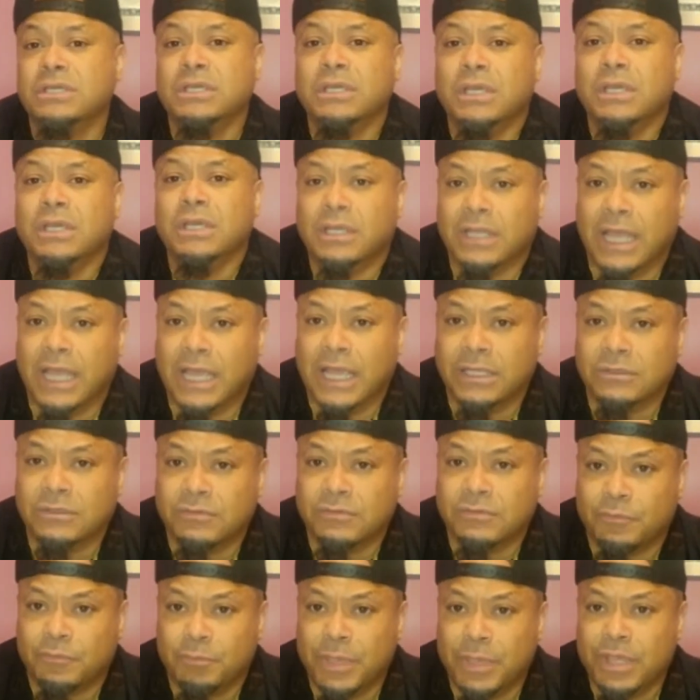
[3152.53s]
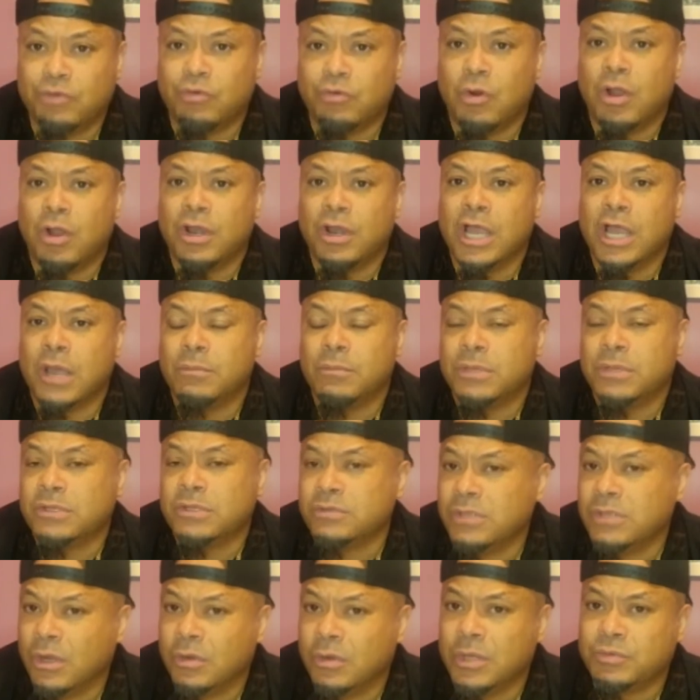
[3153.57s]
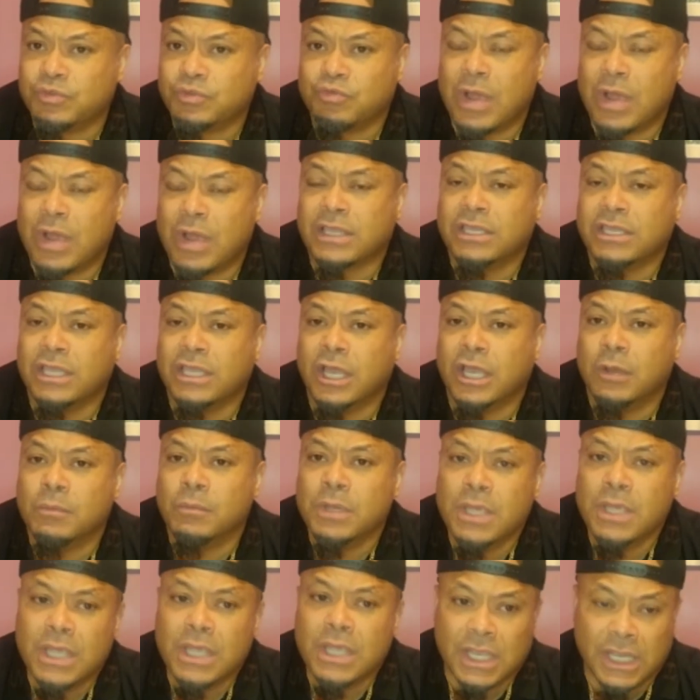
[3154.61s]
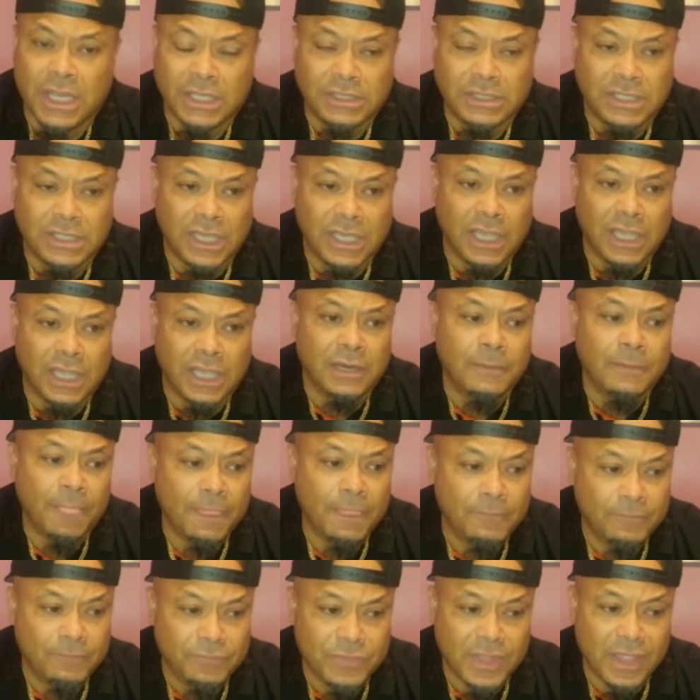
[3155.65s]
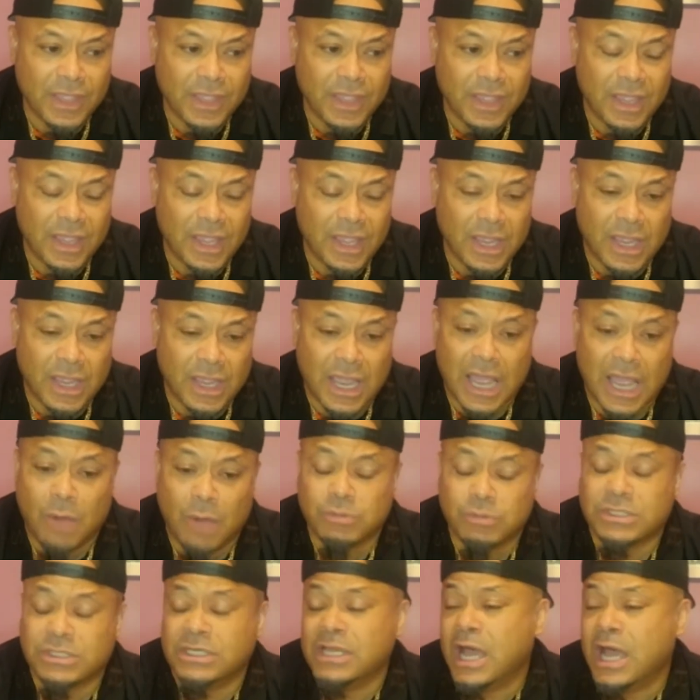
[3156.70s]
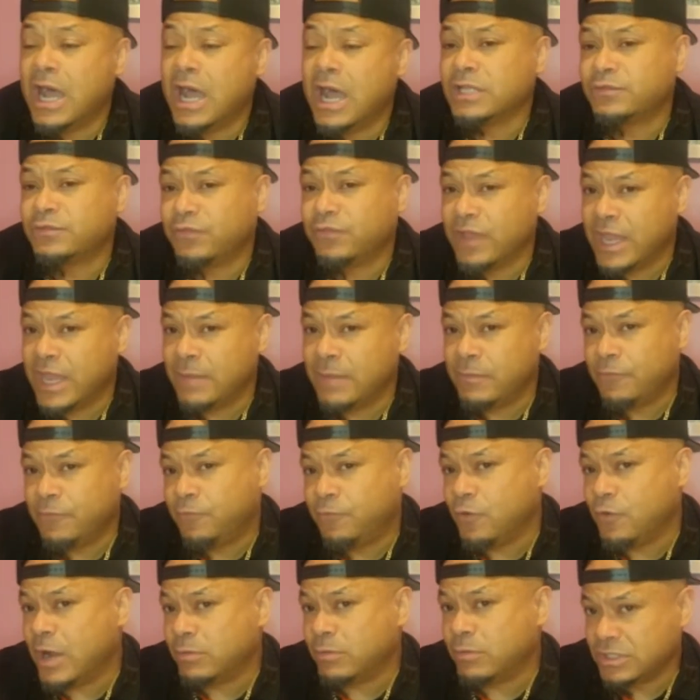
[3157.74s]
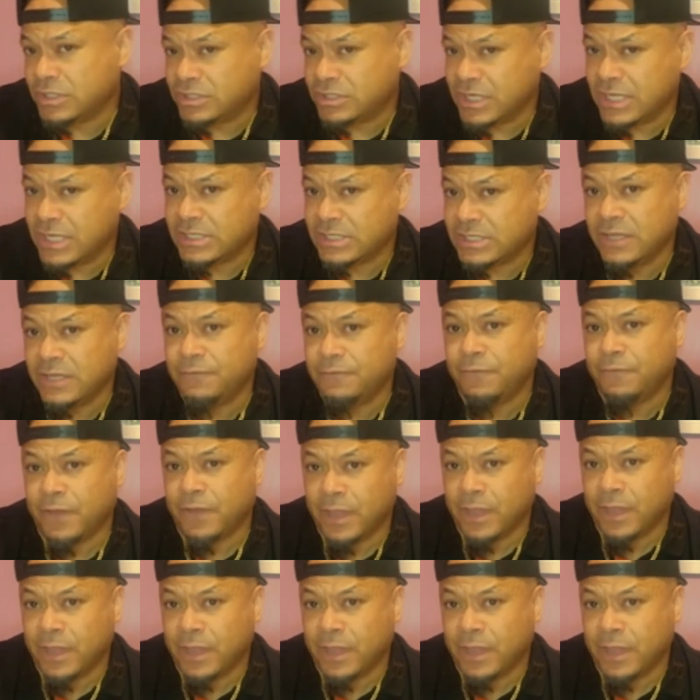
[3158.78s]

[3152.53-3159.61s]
Like me growing up, it was Rakim. And then I was a Nas fan before I was a Jay-Z fan.